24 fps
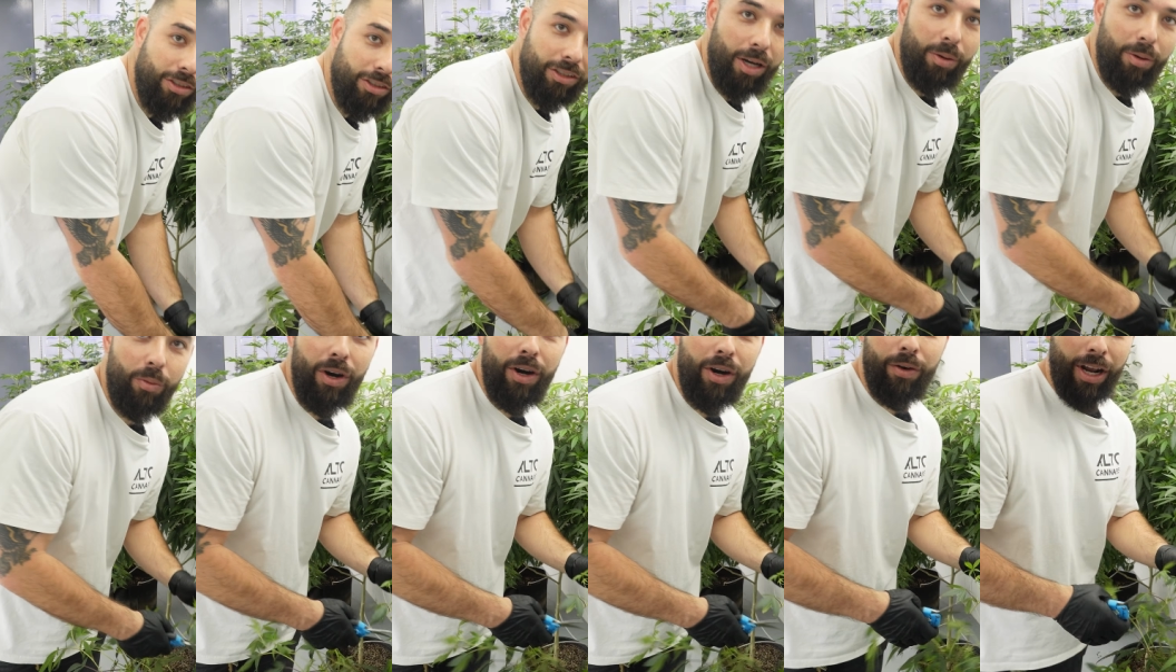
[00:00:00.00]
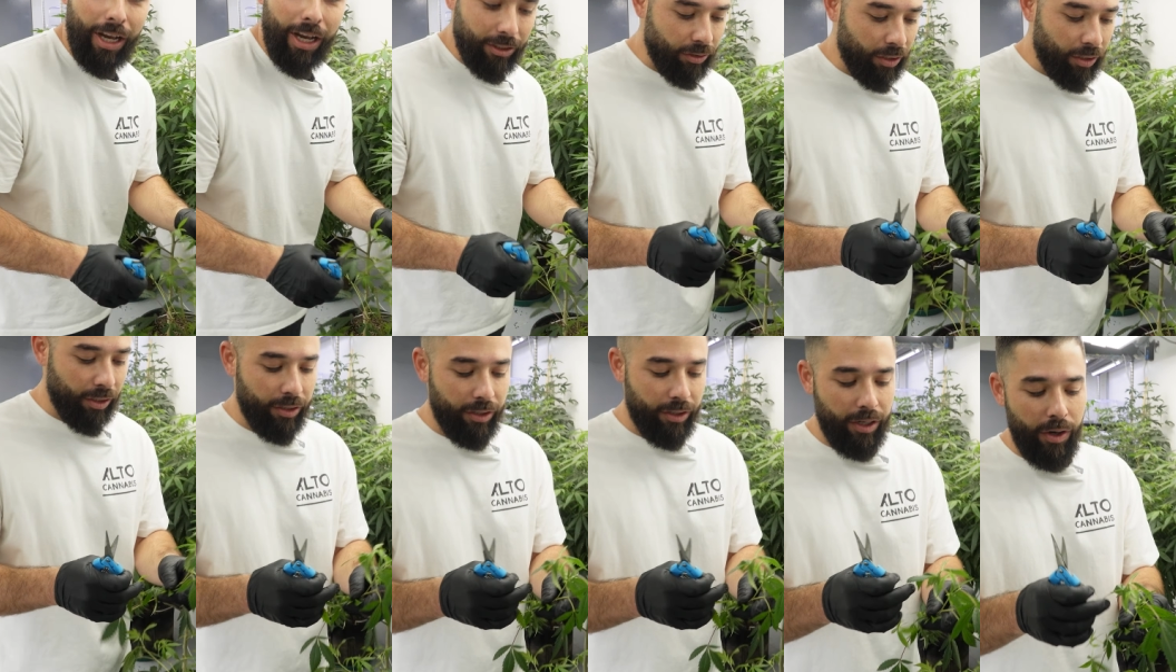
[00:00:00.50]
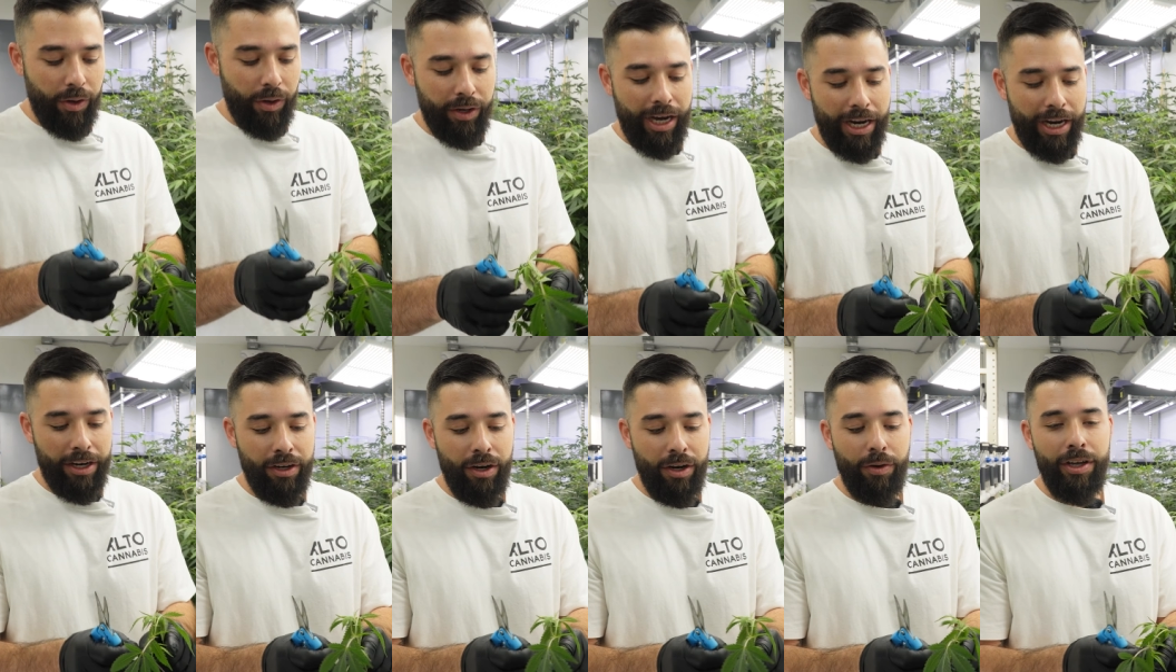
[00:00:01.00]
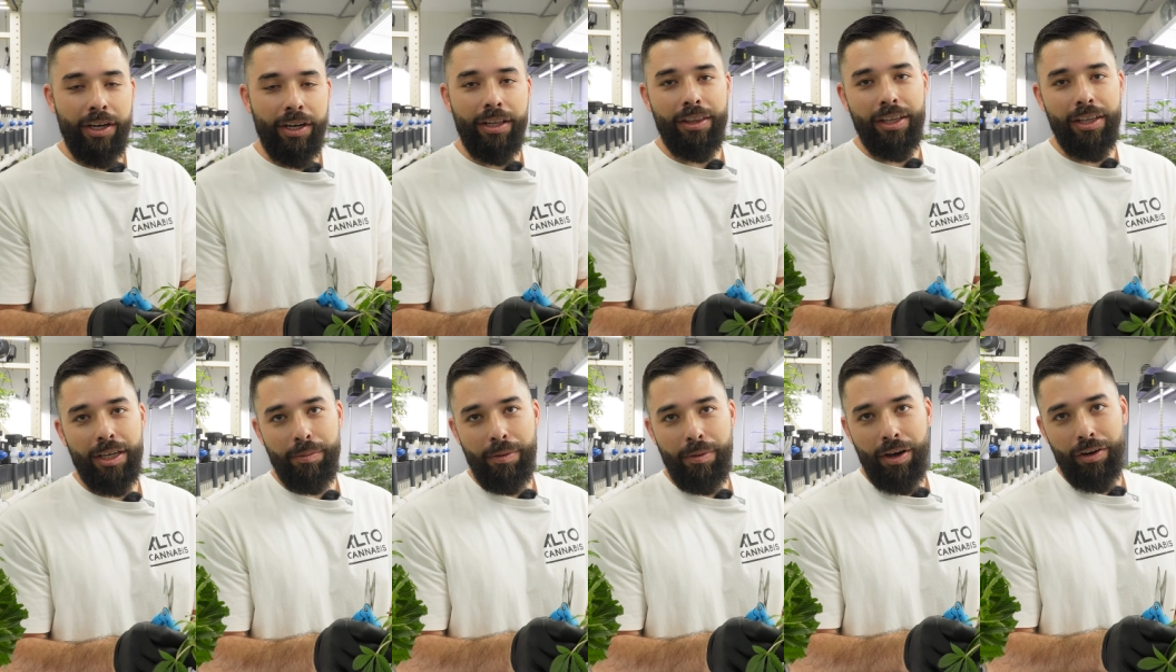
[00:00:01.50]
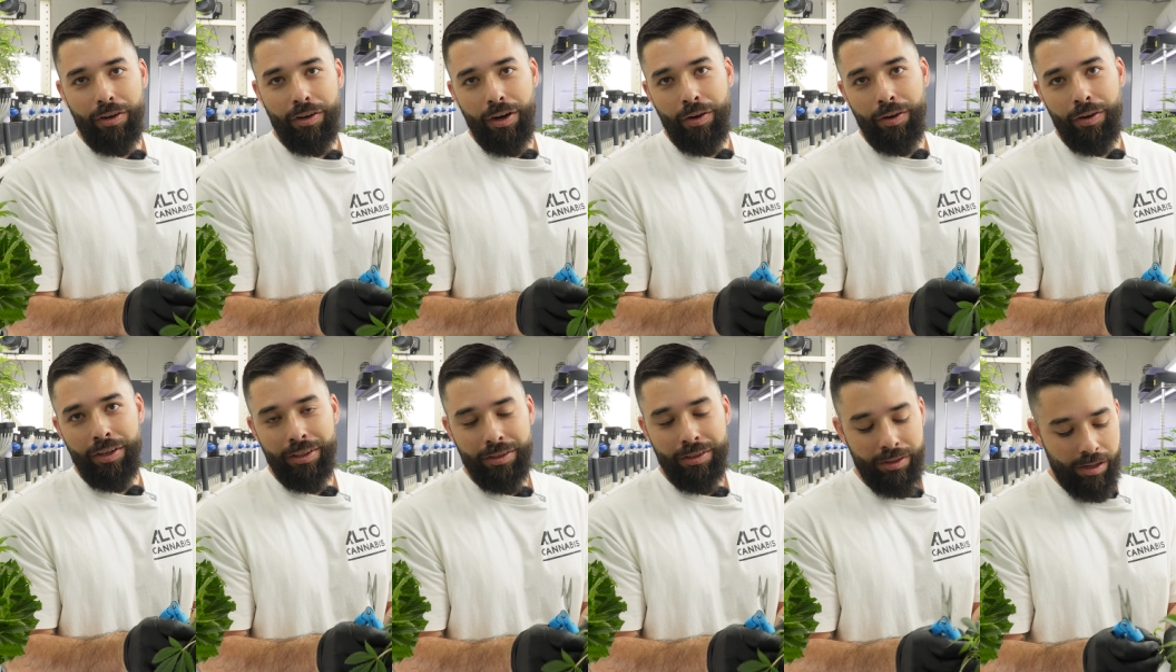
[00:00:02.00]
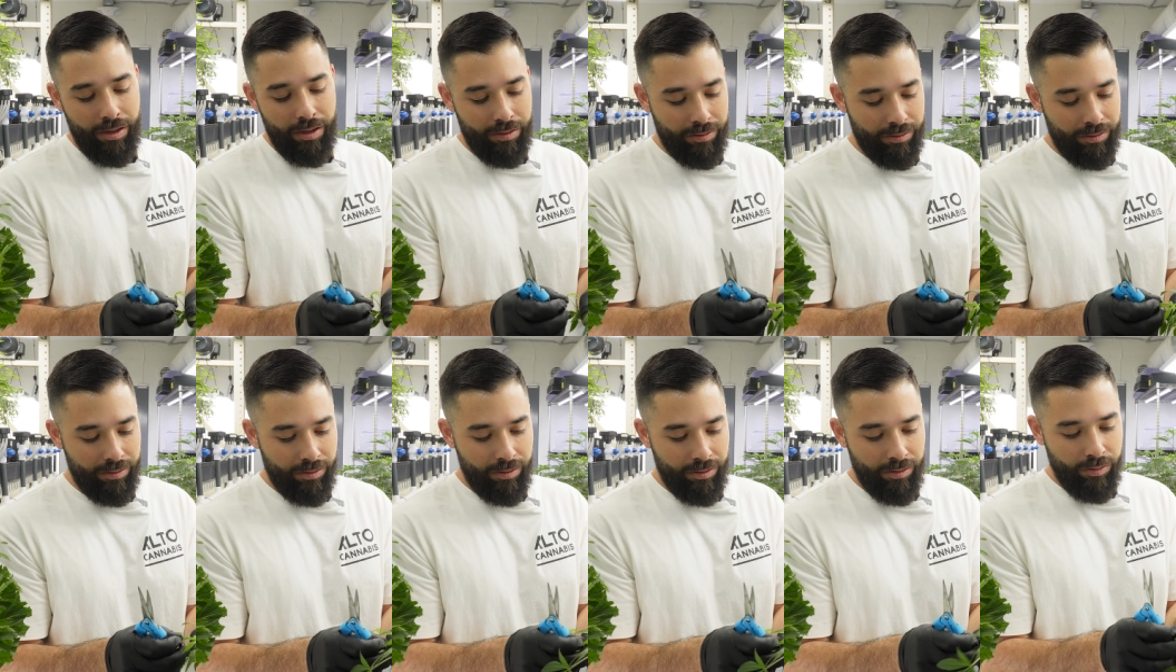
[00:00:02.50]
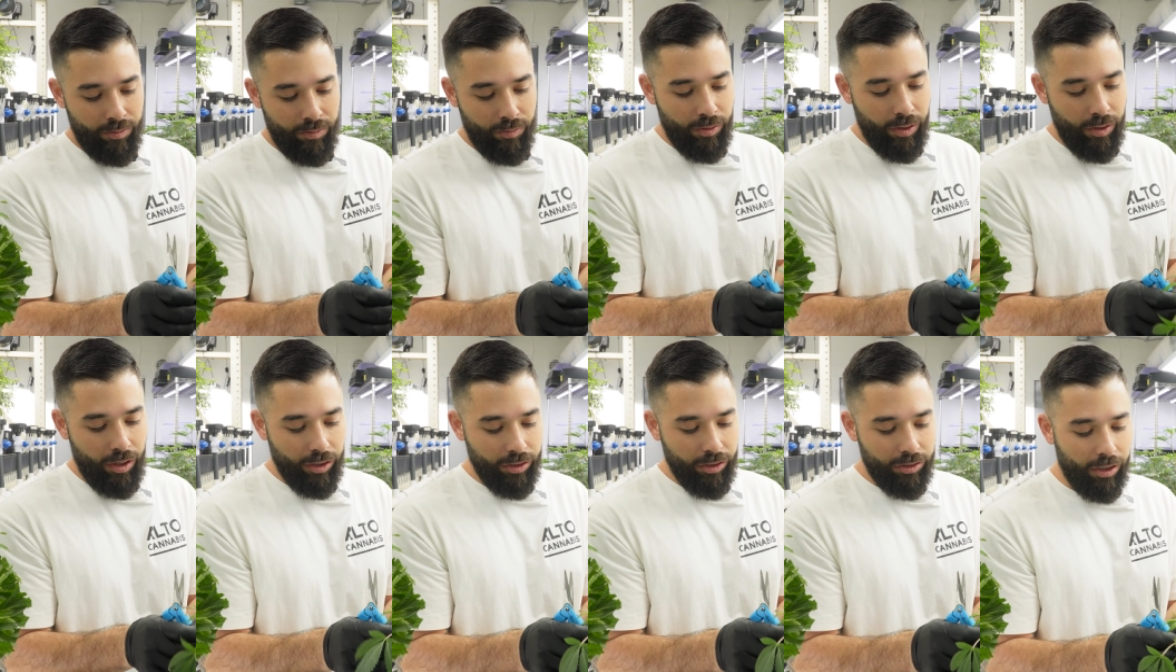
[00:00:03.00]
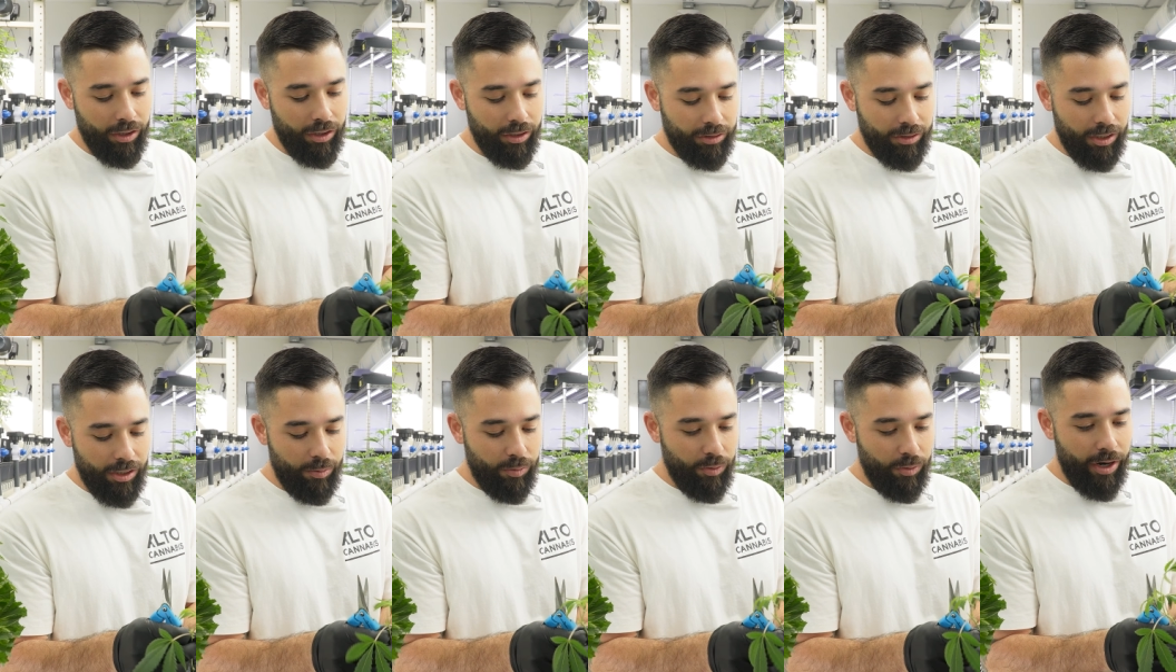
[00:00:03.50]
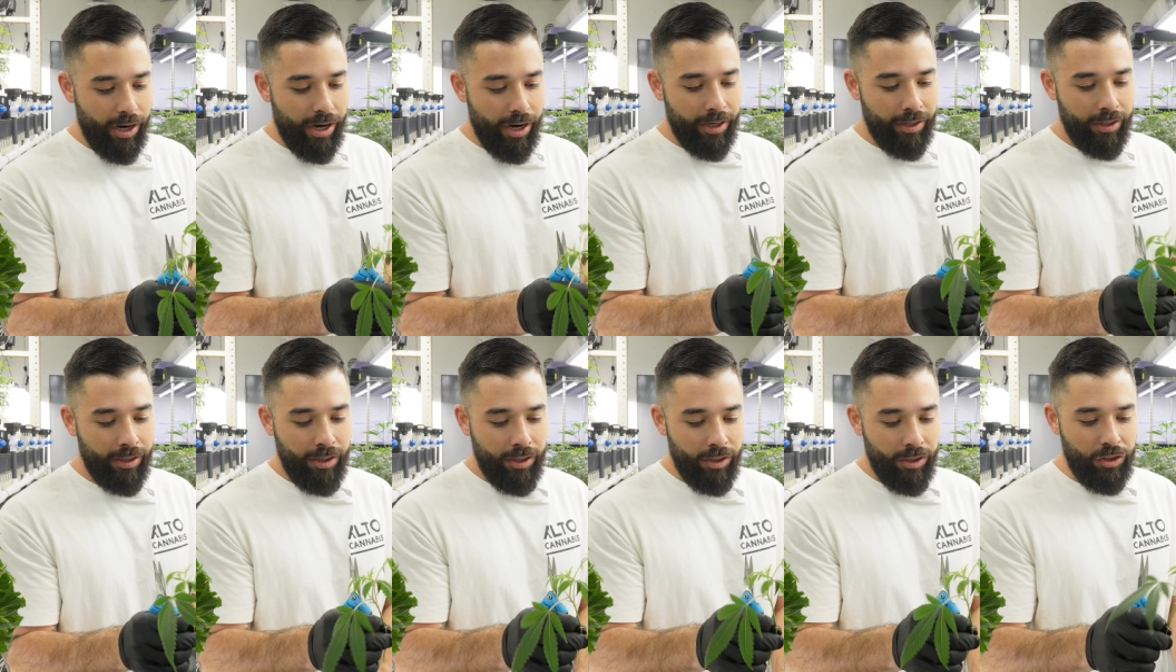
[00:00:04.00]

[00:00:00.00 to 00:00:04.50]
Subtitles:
somewhere. When I started growing, I didn't know anything about growing, so we all start somewhere.